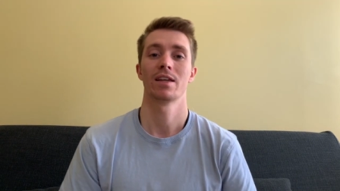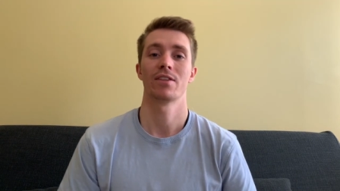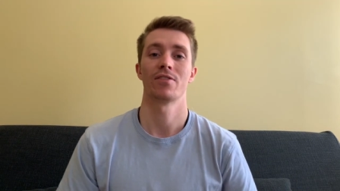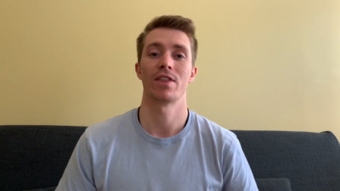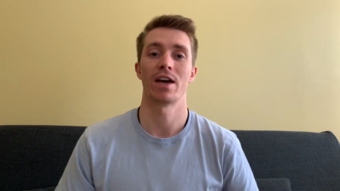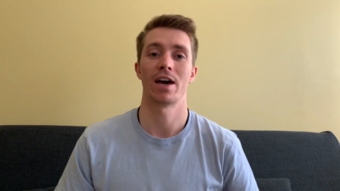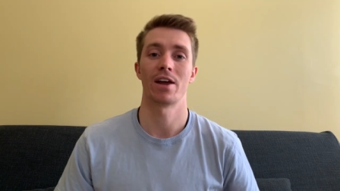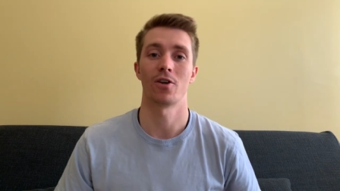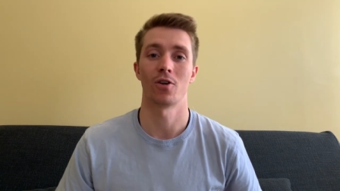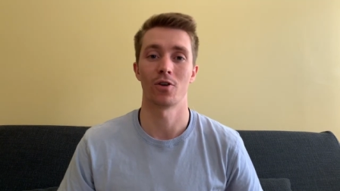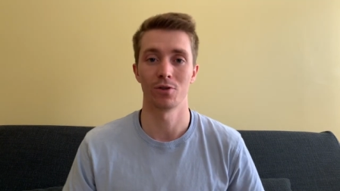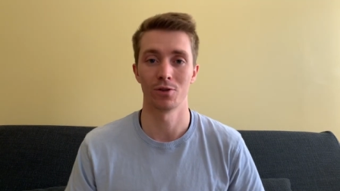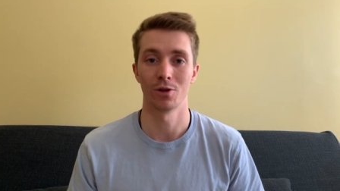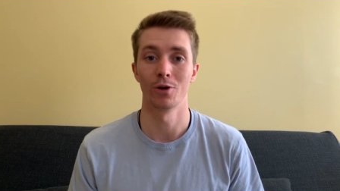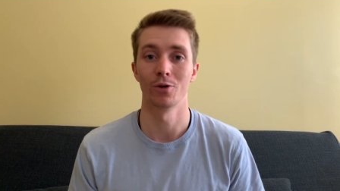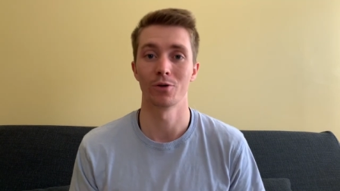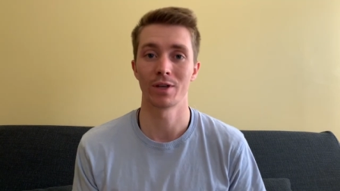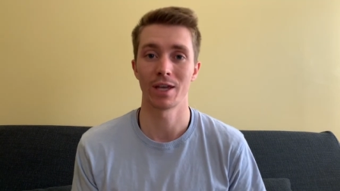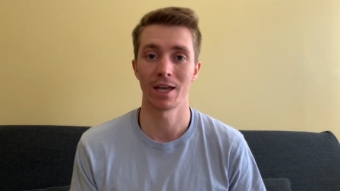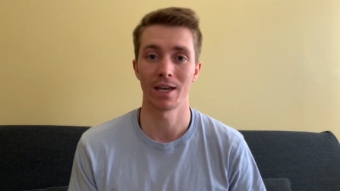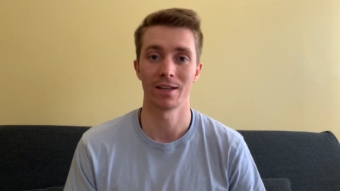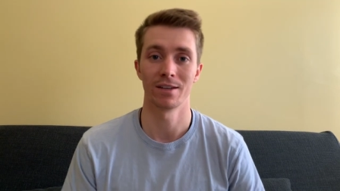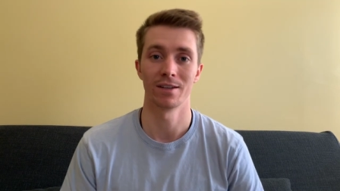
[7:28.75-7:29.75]
that are
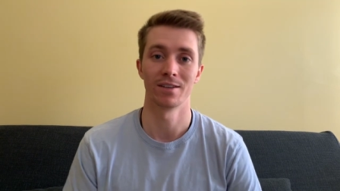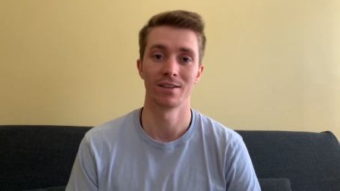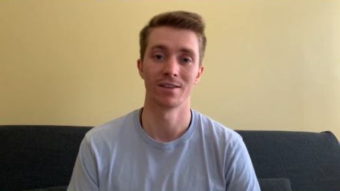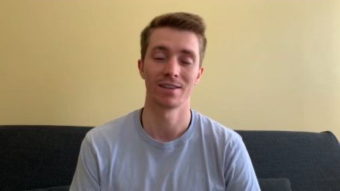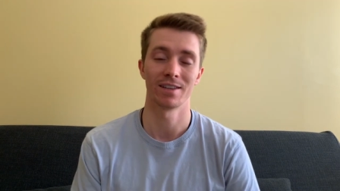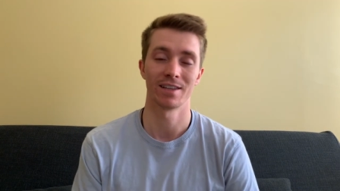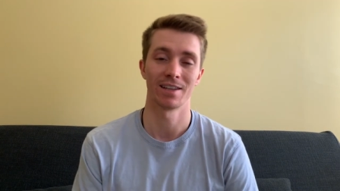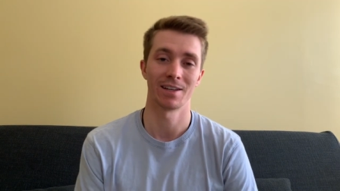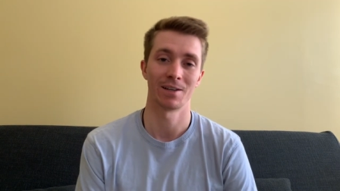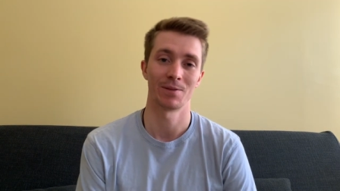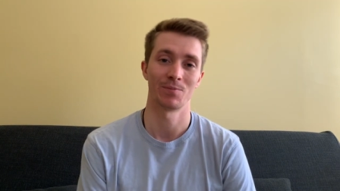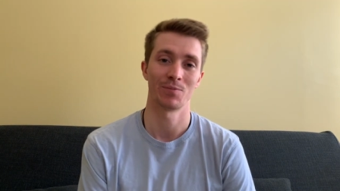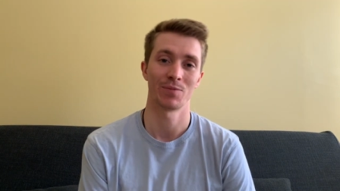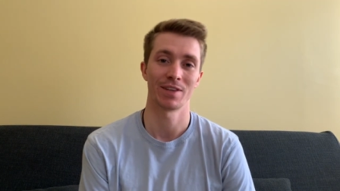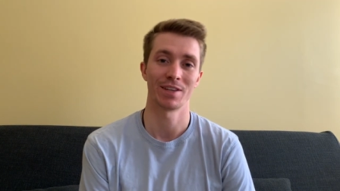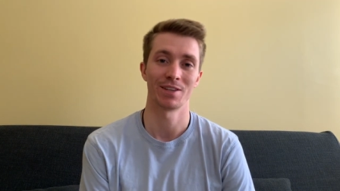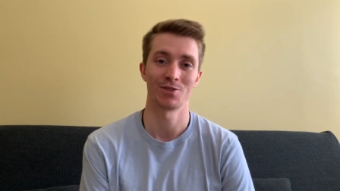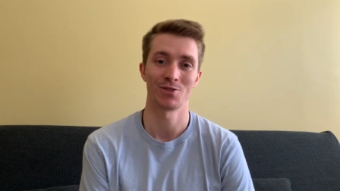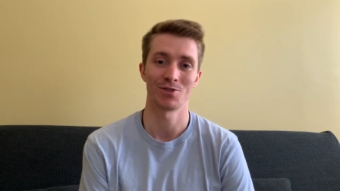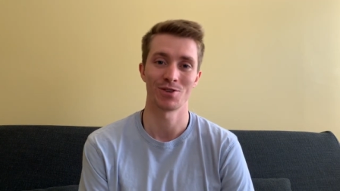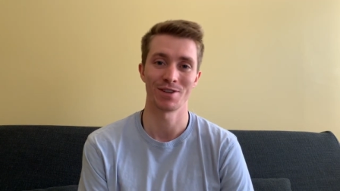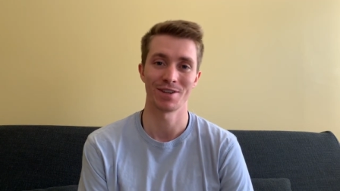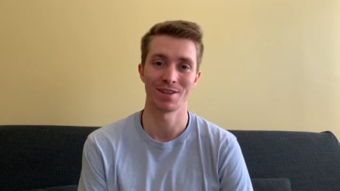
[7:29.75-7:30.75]
located
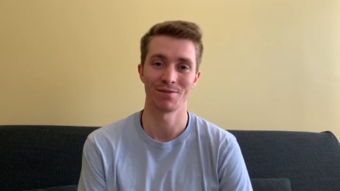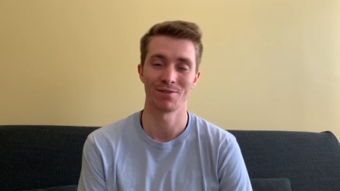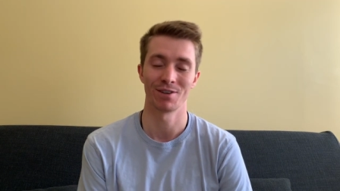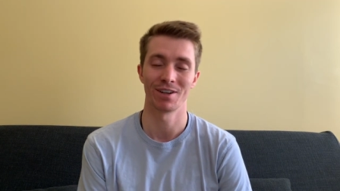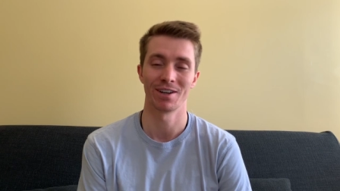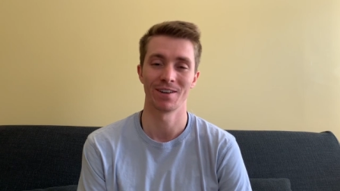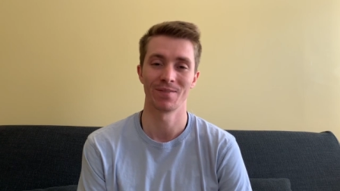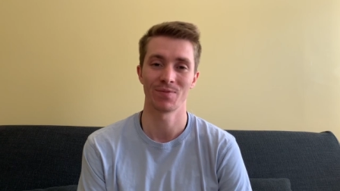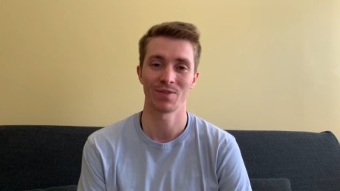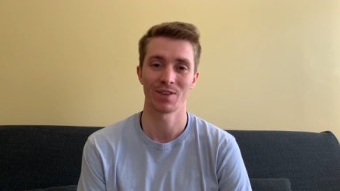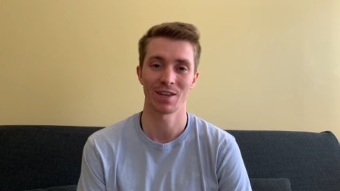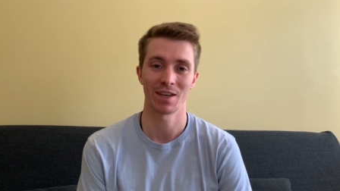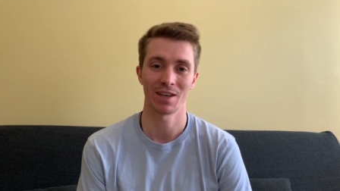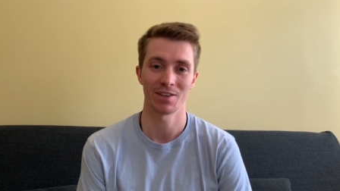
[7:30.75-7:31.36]
in Geneva.